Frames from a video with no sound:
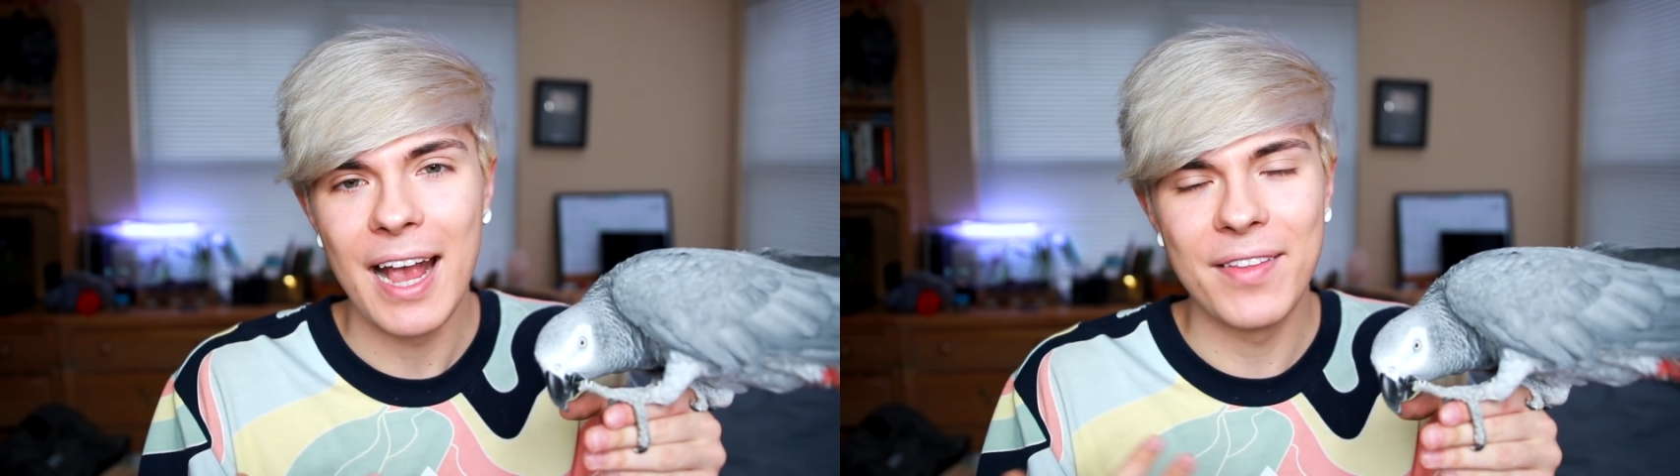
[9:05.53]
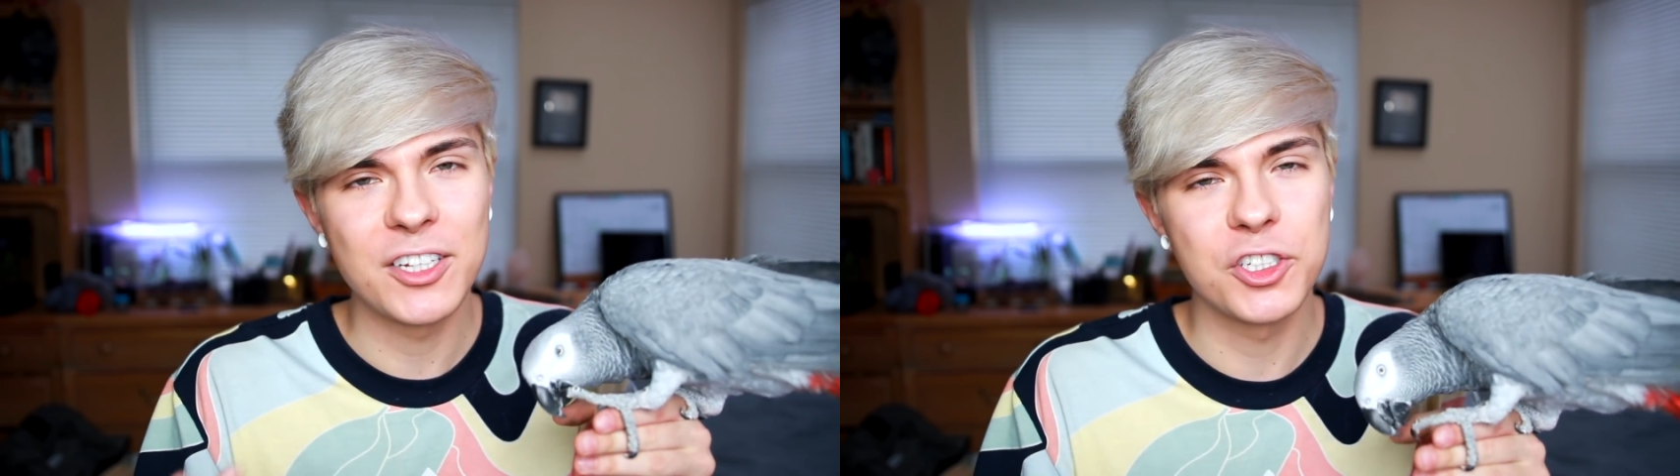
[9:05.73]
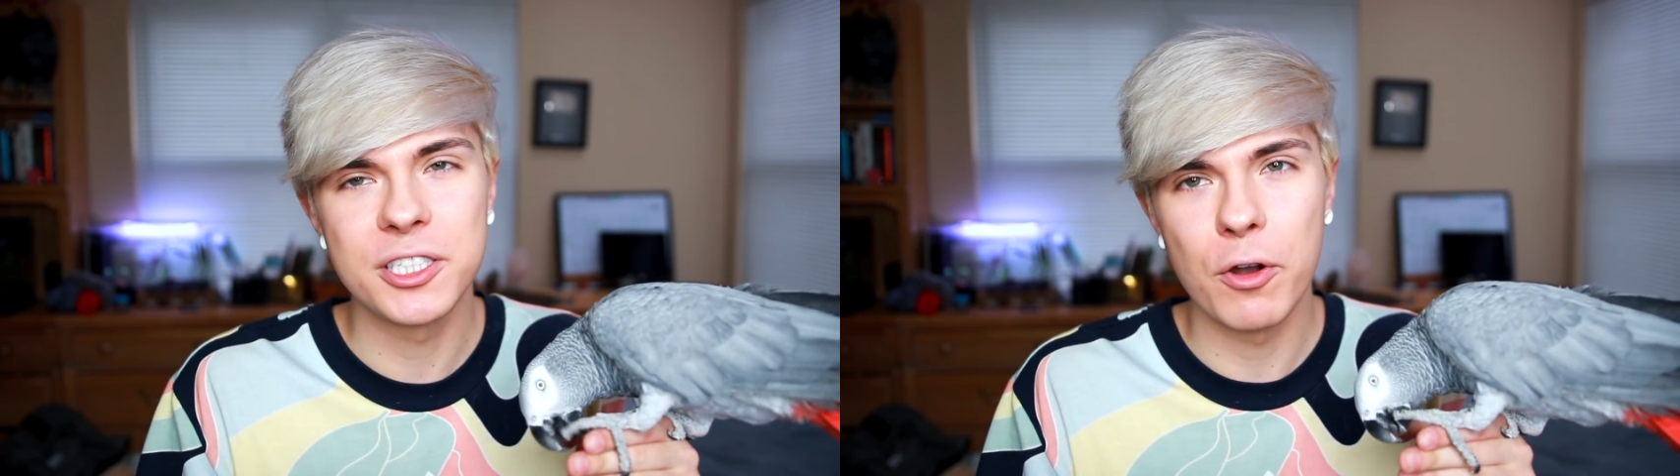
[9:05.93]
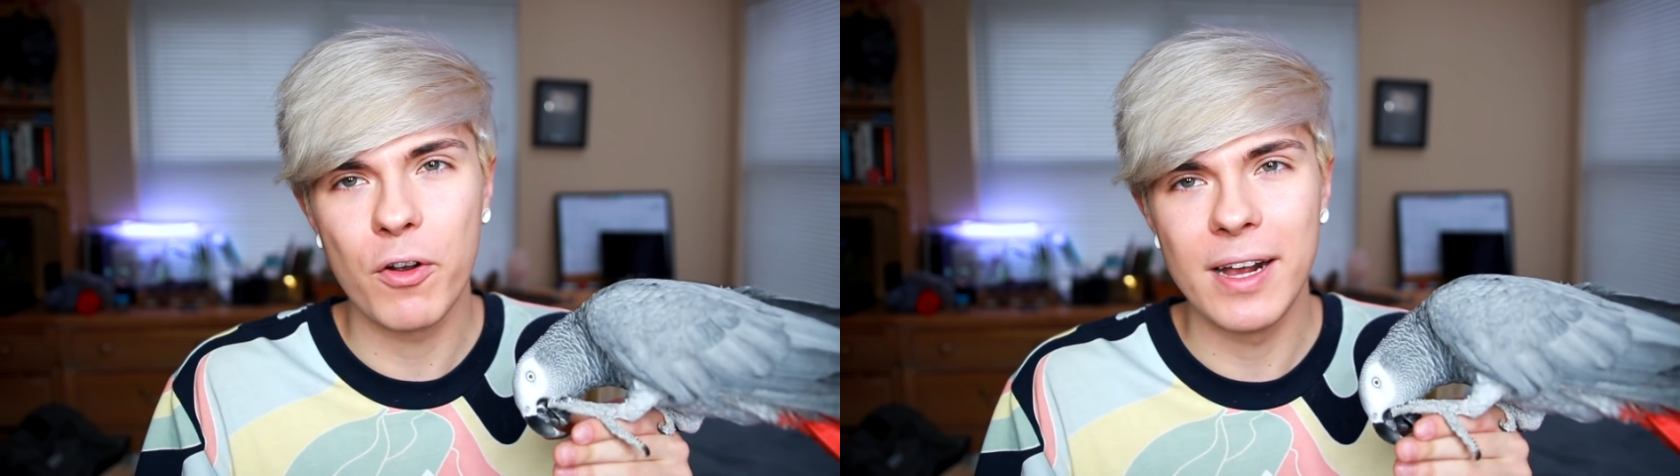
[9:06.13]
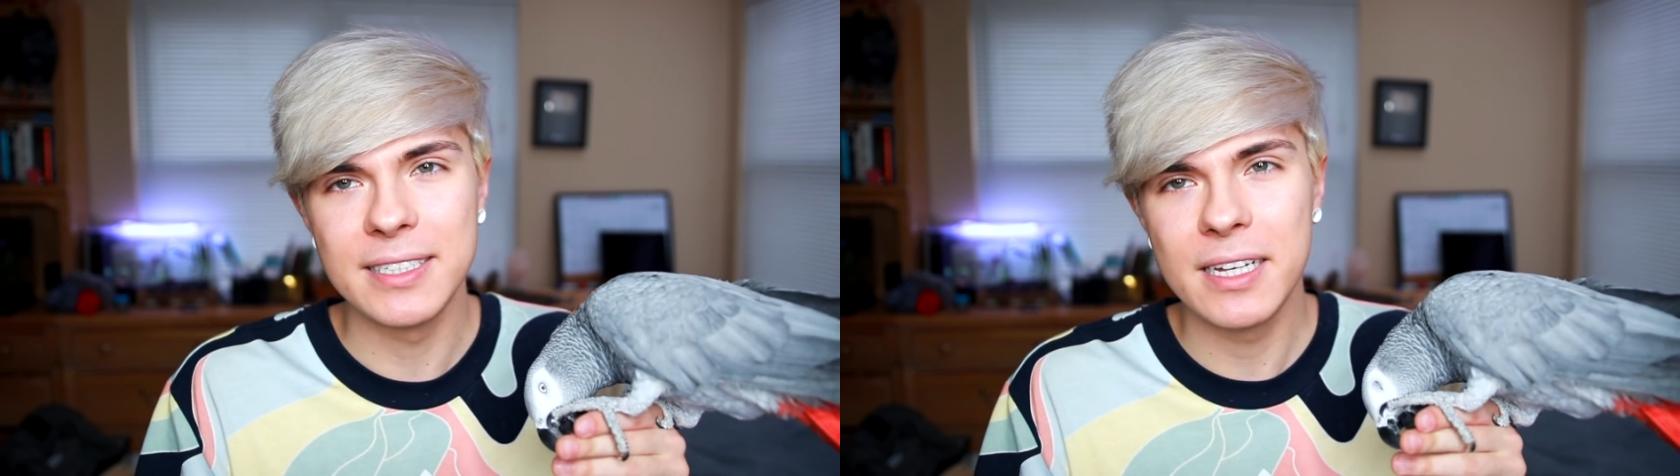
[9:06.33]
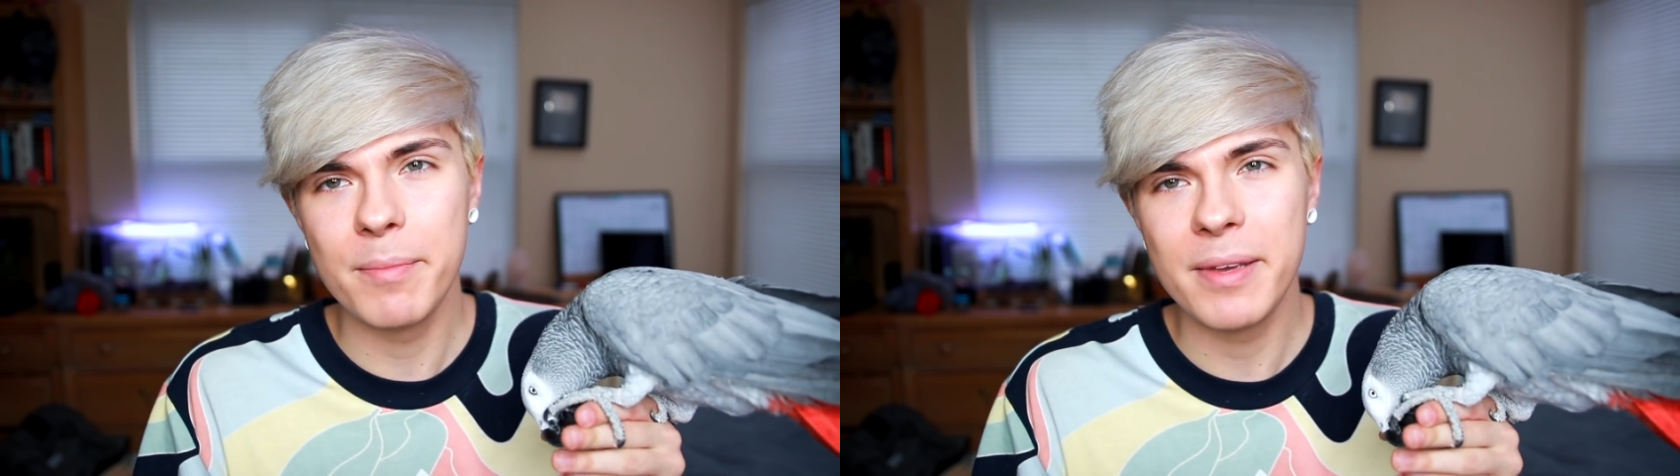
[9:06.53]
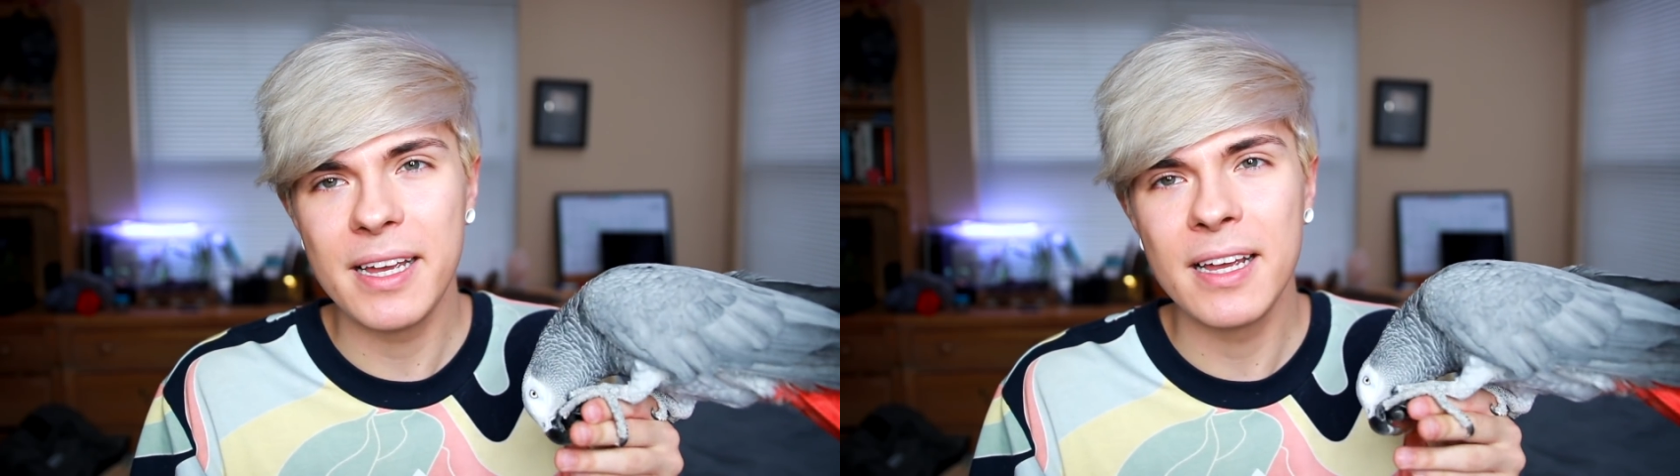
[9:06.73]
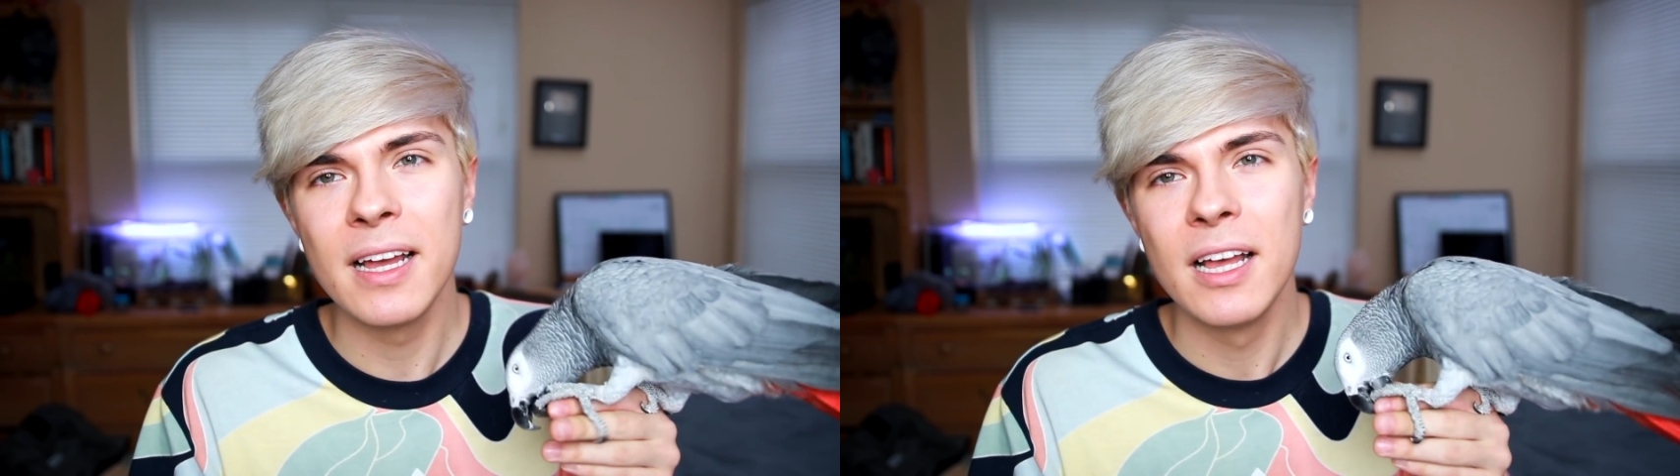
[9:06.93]
and that's just so crazy to
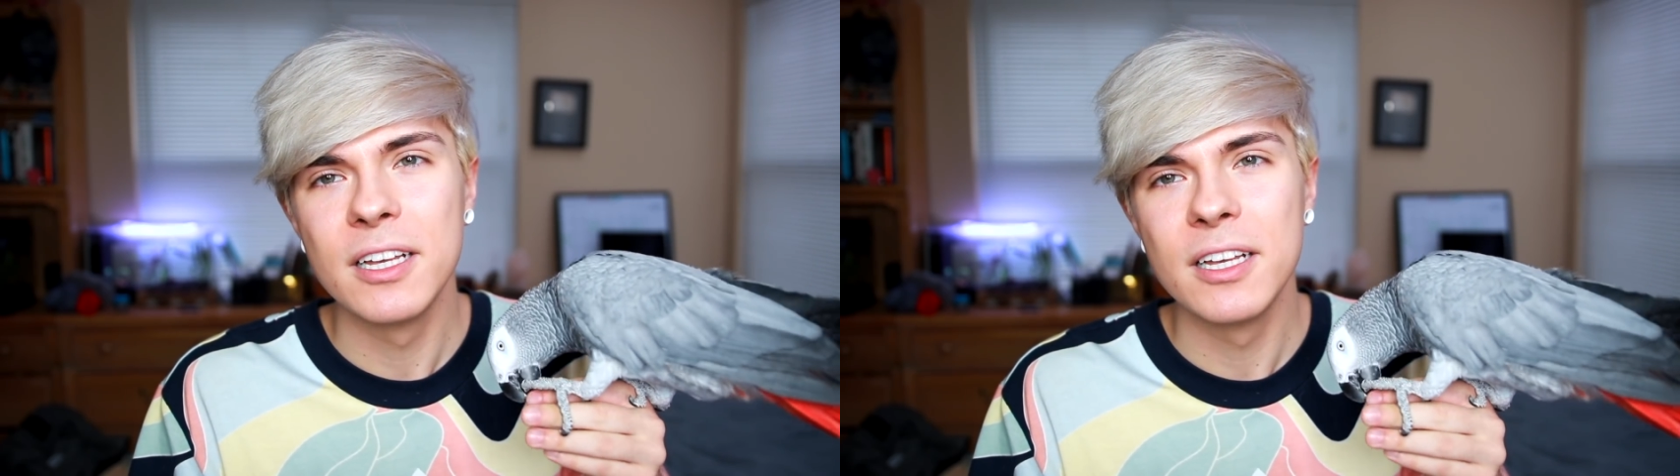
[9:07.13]
me.